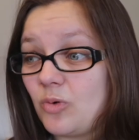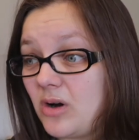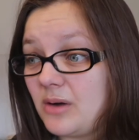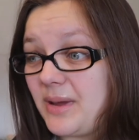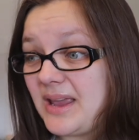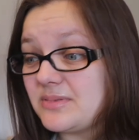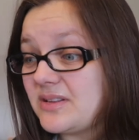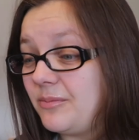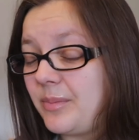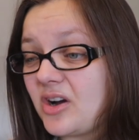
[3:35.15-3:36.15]
water
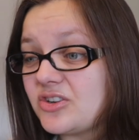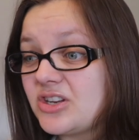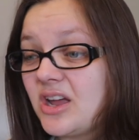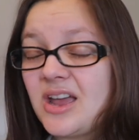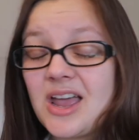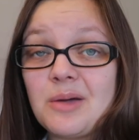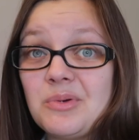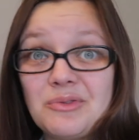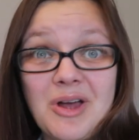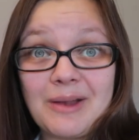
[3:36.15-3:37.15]
pipes have burst,
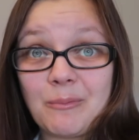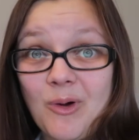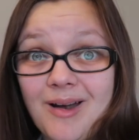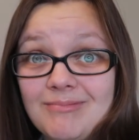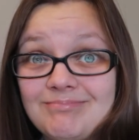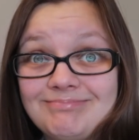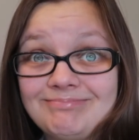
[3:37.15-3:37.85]
and we've not had water.